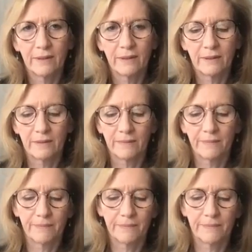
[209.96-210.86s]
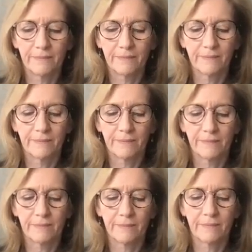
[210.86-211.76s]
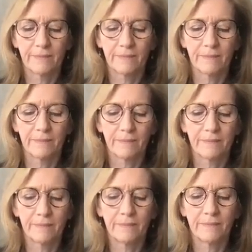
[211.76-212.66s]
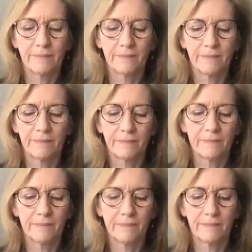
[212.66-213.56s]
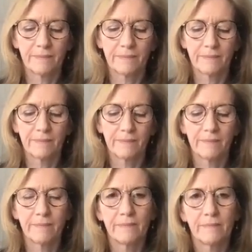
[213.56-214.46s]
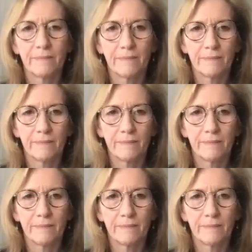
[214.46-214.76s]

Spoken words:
No words are spoken by the person on screen.